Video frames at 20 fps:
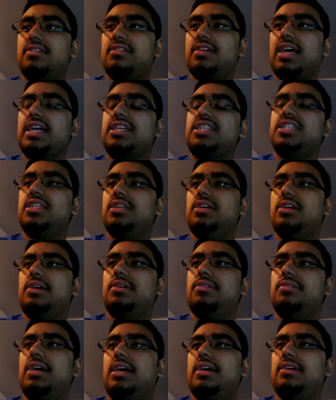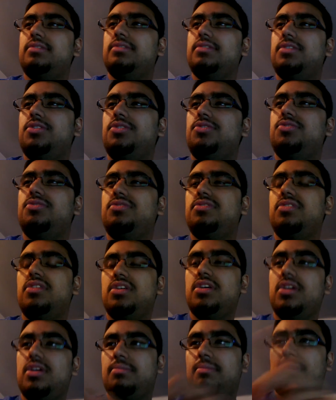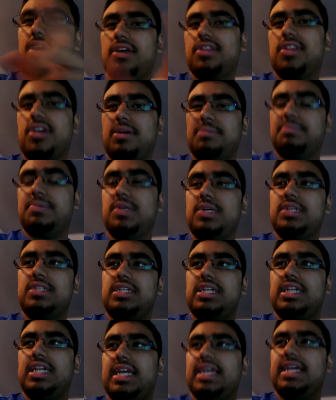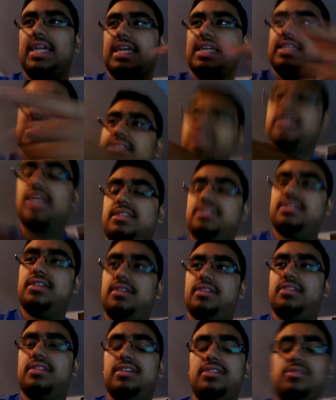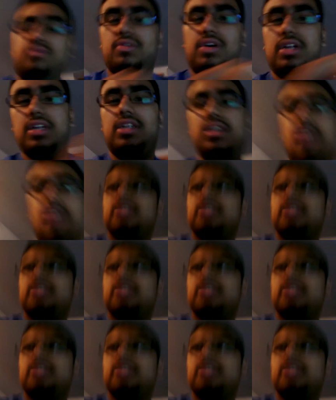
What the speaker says: Actually, no, I'll use my other computer to link internet to this one.